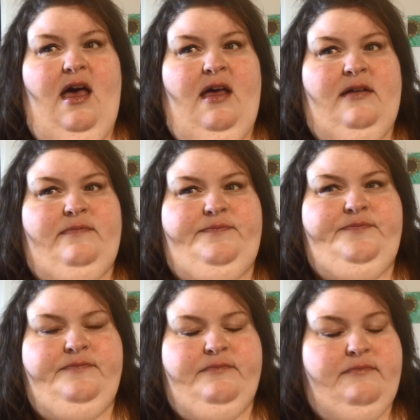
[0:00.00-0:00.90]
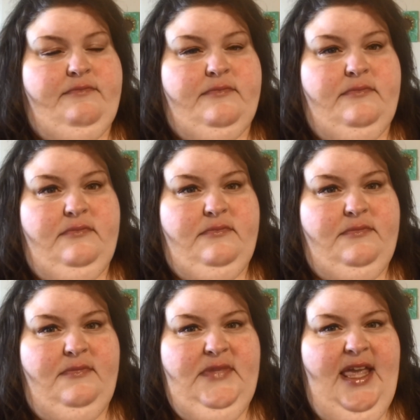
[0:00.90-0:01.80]
And
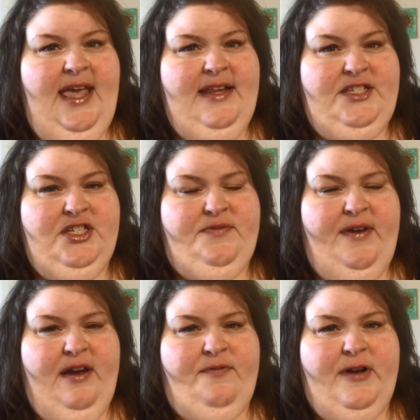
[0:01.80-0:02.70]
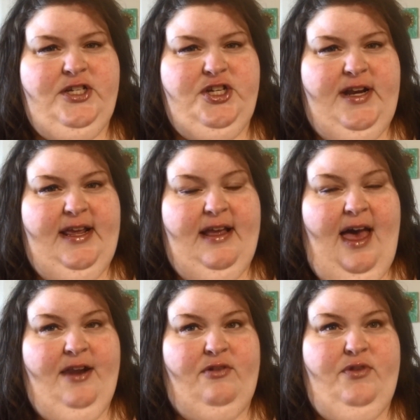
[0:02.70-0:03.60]
it's just very frustrating.
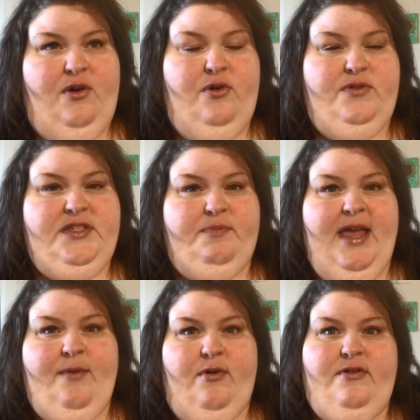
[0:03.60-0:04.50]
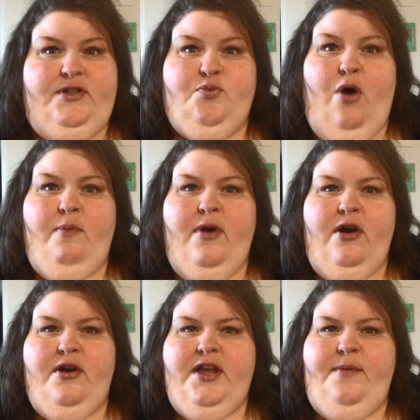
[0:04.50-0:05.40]
I don't know who's to blame, whether it's
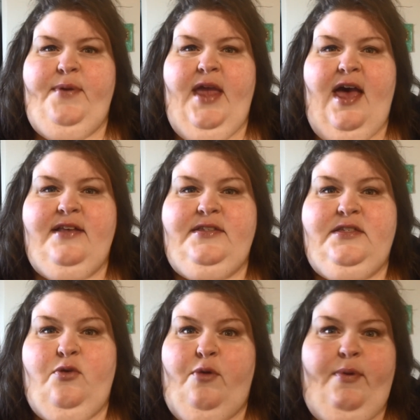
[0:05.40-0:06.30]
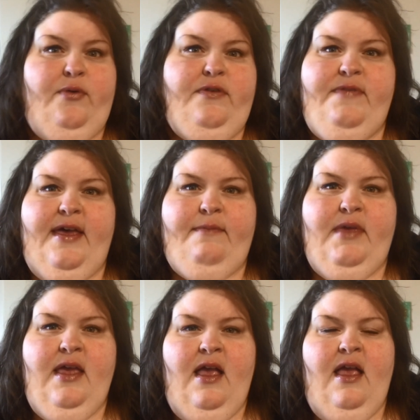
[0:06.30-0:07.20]
Walmart or UPS or both of
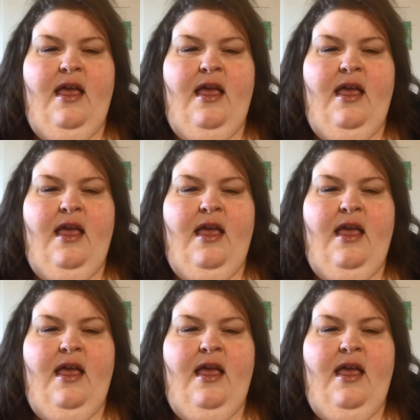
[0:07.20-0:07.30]
them.